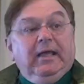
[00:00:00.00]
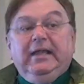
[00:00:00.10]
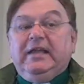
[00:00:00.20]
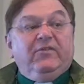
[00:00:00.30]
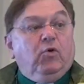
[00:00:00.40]
he
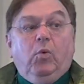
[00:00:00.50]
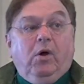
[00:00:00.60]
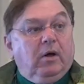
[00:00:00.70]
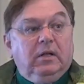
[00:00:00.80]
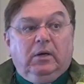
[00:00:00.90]
never
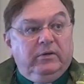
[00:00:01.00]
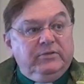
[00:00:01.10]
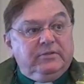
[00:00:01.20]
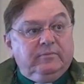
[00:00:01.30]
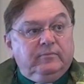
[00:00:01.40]
wore
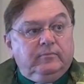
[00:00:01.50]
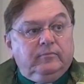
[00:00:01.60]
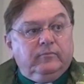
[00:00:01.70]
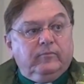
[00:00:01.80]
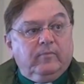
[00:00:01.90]
clothes.
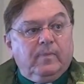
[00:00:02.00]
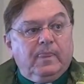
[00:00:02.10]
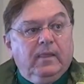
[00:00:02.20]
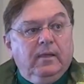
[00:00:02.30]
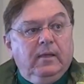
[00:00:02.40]

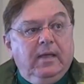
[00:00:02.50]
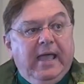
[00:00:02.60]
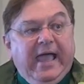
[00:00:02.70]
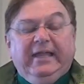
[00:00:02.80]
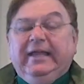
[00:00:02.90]

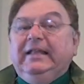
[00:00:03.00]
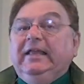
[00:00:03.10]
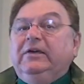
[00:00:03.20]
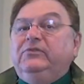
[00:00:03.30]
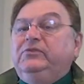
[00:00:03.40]
And he
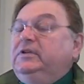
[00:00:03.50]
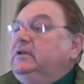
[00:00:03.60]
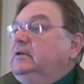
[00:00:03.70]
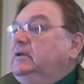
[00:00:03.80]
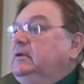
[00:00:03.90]
lived
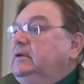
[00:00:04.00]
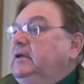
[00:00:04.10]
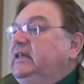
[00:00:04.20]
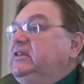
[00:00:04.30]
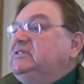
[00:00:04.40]

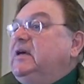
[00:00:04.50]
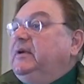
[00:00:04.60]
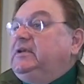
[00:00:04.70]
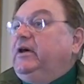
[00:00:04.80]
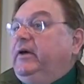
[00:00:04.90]
in the
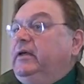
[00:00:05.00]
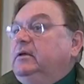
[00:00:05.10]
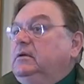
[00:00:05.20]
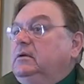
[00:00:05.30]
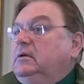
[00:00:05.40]
cemetery
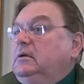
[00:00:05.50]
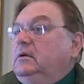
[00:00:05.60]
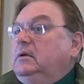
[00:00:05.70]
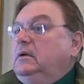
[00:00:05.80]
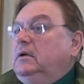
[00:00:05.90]

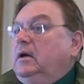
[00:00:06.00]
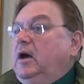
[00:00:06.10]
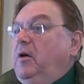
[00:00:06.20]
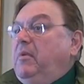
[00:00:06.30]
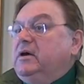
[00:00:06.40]

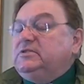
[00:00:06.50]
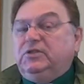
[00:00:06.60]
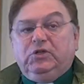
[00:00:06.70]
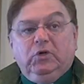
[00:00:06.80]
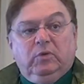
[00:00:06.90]
amongst the
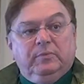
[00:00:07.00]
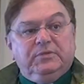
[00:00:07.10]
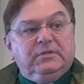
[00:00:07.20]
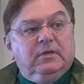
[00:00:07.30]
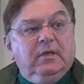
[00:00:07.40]
tombs.
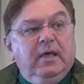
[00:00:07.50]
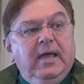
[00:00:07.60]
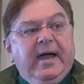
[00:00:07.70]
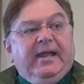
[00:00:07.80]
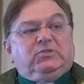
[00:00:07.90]

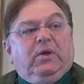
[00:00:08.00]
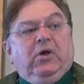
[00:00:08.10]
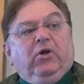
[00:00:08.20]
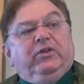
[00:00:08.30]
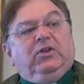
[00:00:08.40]
And as we
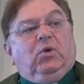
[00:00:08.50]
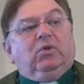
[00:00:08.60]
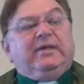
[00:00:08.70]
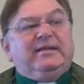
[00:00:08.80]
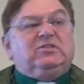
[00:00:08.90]
heard in the
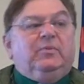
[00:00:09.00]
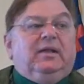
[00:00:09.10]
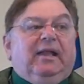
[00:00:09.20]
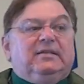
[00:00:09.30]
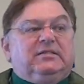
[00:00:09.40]
Old
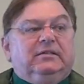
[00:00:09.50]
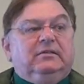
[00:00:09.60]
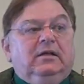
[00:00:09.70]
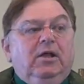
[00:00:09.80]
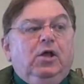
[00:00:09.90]
Testament
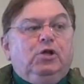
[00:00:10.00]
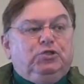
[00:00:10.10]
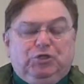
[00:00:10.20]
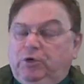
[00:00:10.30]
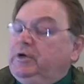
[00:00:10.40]
lesson,
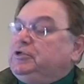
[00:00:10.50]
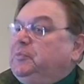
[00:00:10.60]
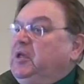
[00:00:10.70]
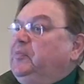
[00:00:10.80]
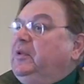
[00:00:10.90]

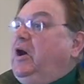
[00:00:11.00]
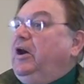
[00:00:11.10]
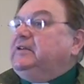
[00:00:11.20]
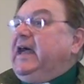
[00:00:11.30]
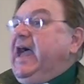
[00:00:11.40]
Jewish people
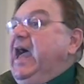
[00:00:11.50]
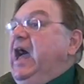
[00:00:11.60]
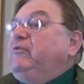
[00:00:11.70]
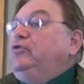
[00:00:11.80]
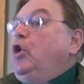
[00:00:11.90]
are to
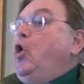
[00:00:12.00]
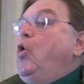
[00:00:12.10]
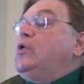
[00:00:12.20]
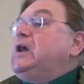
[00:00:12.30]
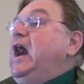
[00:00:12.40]
have
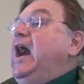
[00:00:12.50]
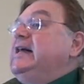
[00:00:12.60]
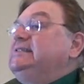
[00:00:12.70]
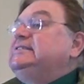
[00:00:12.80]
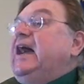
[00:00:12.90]
no
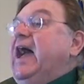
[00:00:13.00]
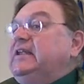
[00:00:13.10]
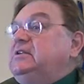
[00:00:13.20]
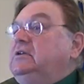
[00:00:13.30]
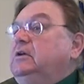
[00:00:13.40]

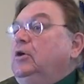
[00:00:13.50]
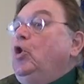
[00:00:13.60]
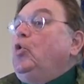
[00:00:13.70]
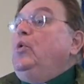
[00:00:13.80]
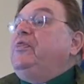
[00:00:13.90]
contact
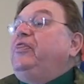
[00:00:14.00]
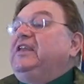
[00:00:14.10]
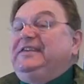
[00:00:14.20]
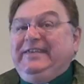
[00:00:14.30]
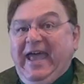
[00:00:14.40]
with the
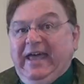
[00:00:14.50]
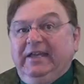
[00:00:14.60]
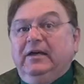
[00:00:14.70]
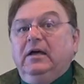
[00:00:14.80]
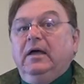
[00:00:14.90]

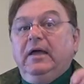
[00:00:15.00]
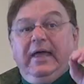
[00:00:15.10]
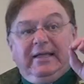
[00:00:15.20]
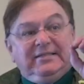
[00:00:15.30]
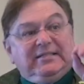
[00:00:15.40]
dead
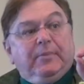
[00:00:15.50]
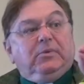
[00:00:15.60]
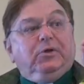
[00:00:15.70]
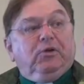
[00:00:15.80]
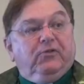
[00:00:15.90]
except
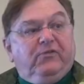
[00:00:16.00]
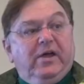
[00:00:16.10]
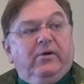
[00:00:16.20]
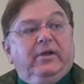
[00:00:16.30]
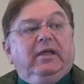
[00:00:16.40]
under
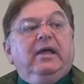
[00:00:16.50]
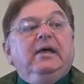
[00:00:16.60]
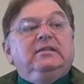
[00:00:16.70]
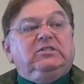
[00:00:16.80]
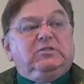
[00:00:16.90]
very
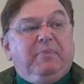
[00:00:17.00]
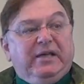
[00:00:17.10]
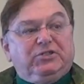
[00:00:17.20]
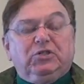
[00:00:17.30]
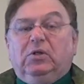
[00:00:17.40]

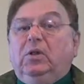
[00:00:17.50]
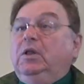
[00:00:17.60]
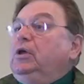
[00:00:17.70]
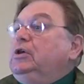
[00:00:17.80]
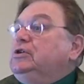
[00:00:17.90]
special
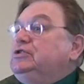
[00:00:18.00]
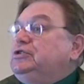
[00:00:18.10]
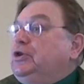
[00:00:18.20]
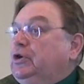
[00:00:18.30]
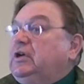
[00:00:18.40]

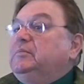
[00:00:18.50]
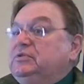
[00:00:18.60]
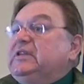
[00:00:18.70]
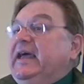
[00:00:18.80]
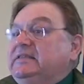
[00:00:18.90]

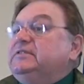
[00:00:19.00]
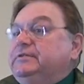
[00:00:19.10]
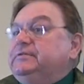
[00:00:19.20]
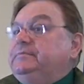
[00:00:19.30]
circumstances.